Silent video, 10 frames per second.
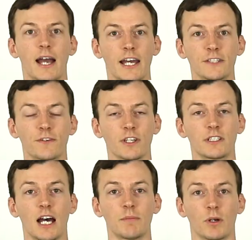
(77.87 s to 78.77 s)
As for the
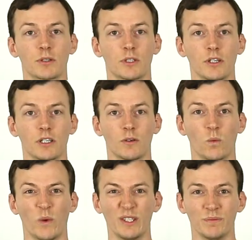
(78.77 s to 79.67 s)
topmost hook,
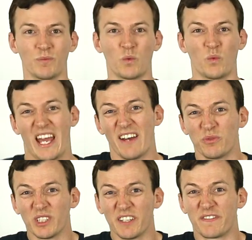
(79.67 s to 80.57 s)
well, we haven't
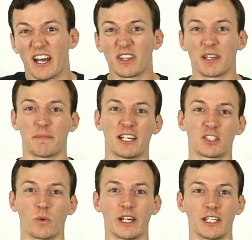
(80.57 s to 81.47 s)
really found the
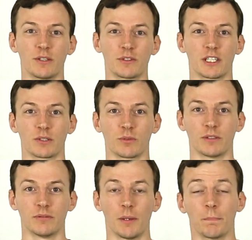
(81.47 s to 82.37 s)
best way to use this
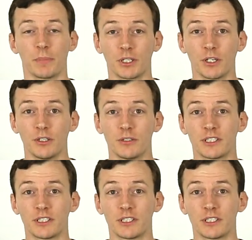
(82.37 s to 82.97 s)
one, but the good news